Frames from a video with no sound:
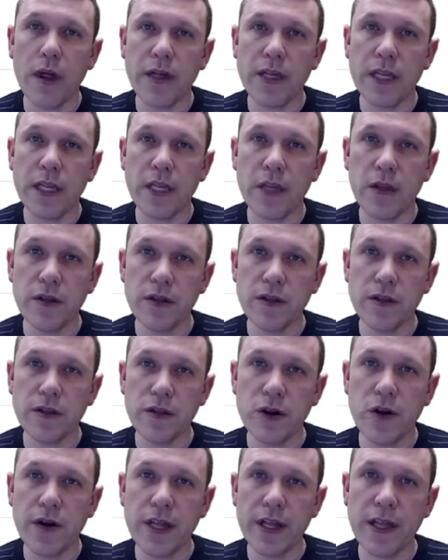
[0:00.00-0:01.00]
Getting
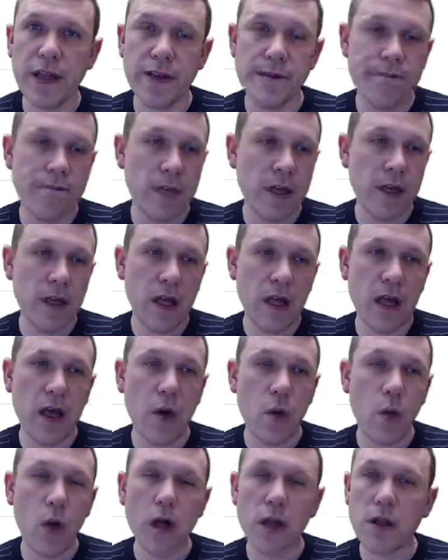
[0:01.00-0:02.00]
Started
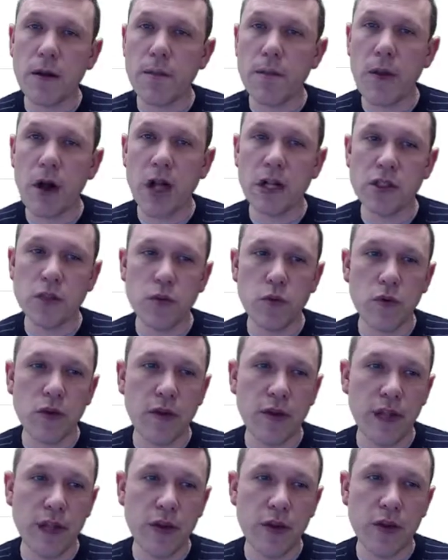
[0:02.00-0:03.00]
uh, Welcome
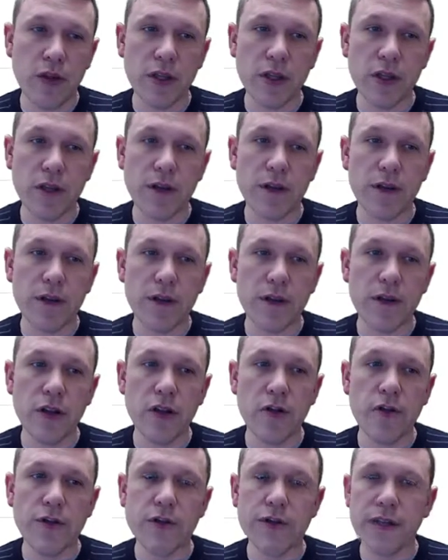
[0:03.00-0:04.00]
module that you can
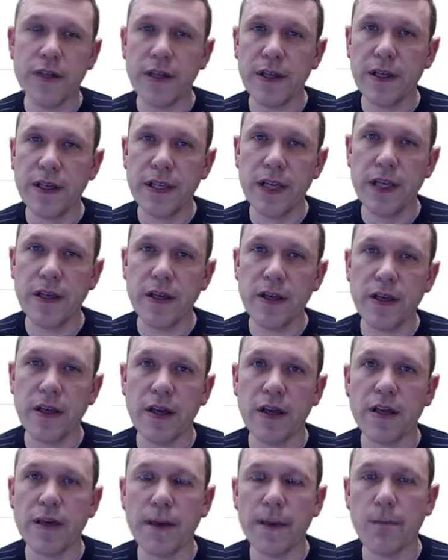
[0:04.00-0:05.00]
use to get
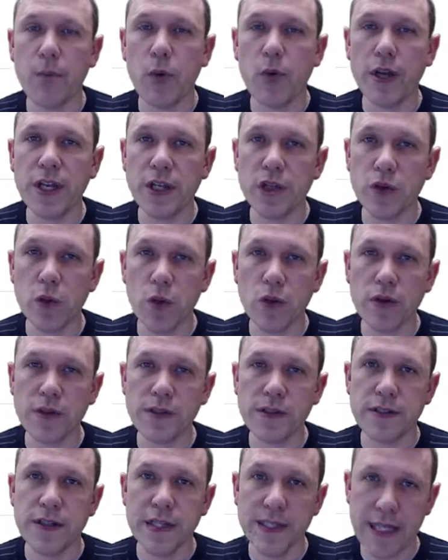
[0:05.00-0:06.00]
you pointed
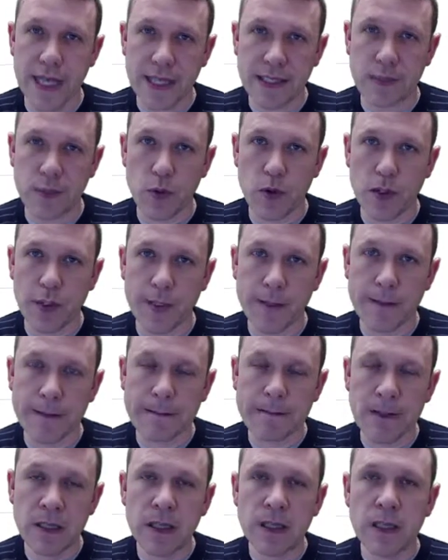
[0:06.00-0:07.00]
towards the textbook.
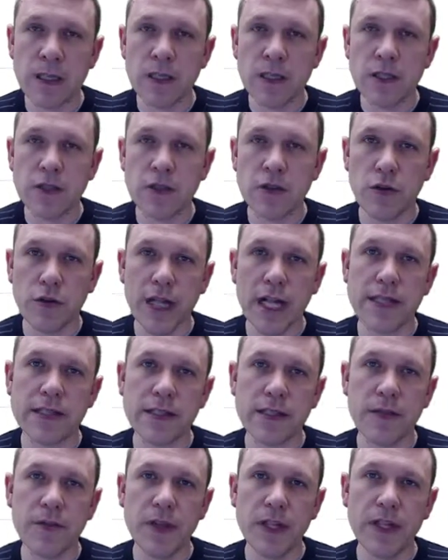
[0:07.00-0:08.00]
So that's
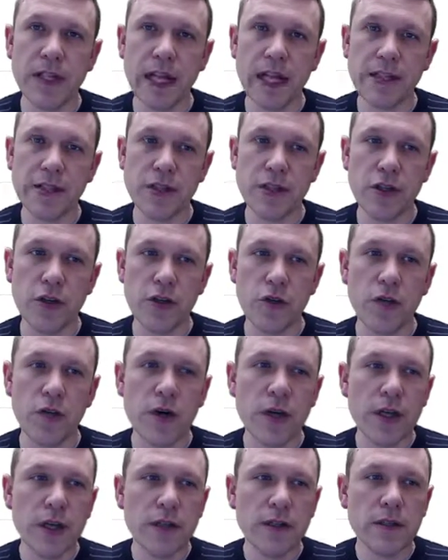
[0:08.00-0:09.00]
something that's new.
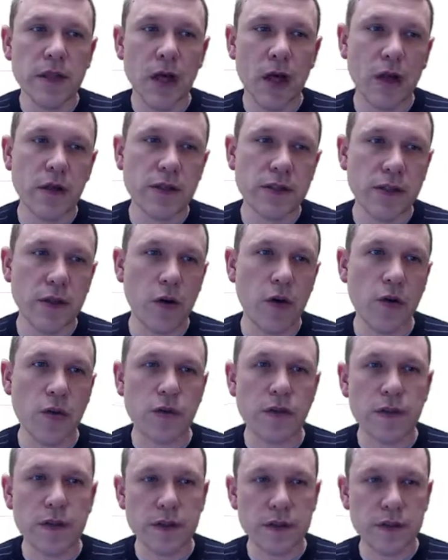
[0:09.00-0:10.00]

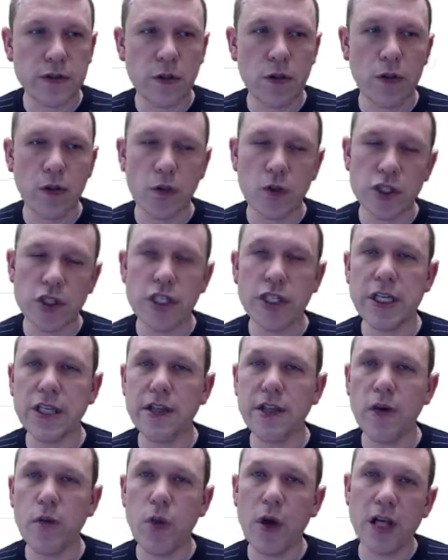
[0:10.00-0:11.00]
Also, so once you
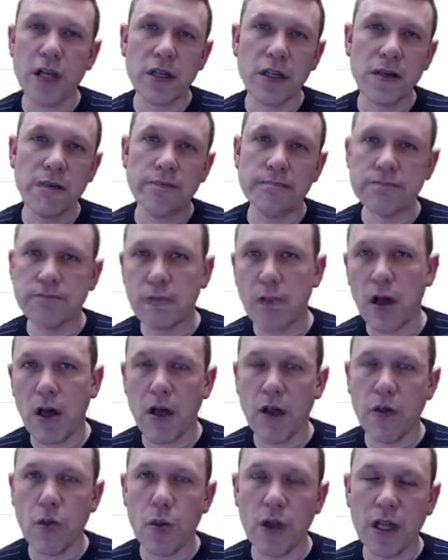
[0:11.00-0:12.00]
get the welcome,
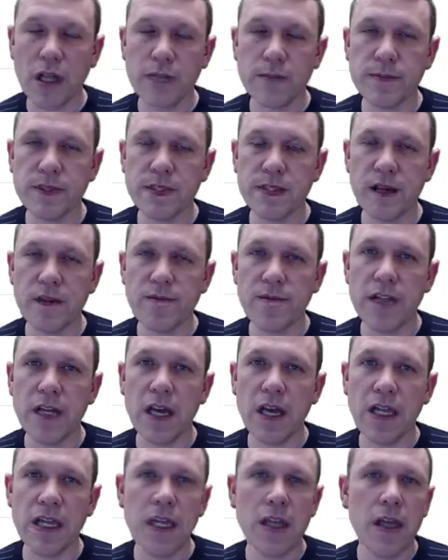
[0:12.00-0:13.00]
all the welcome stuff
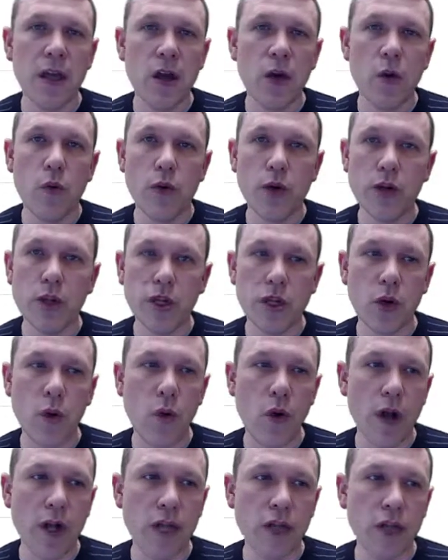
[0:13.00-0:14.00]
done, what you're going to
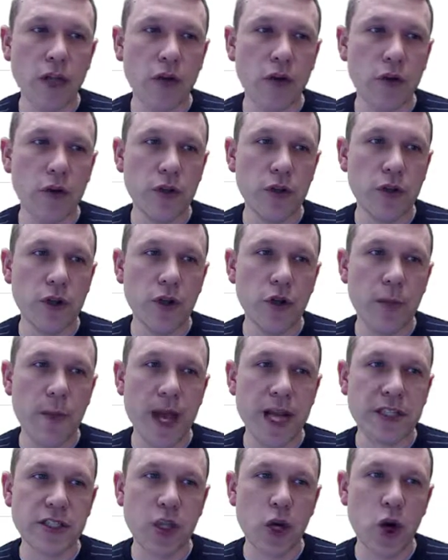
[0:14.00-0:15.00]
want to do, you can go
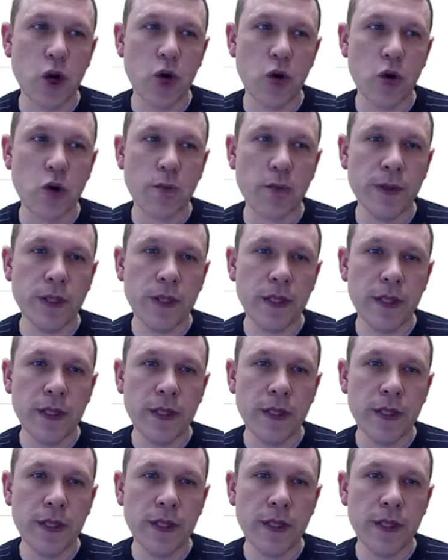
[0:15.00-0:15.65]
back to home